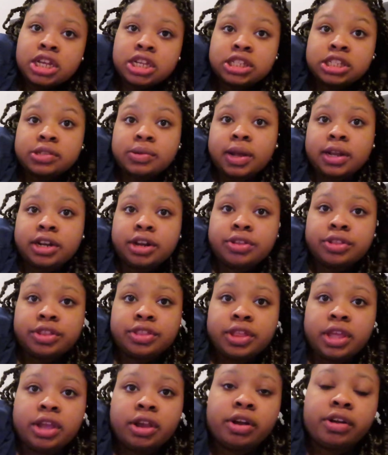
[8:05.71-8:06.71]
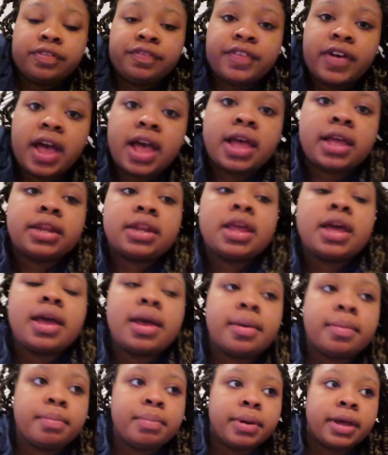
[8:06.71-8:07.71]
So I know that they are fine.
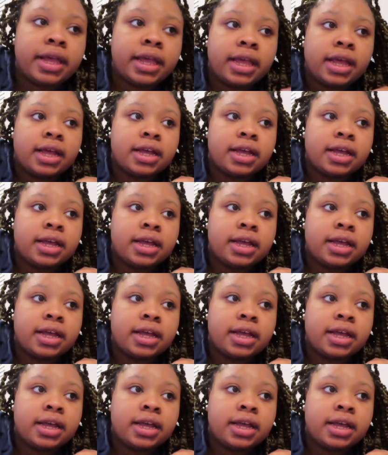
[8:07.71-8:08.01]
But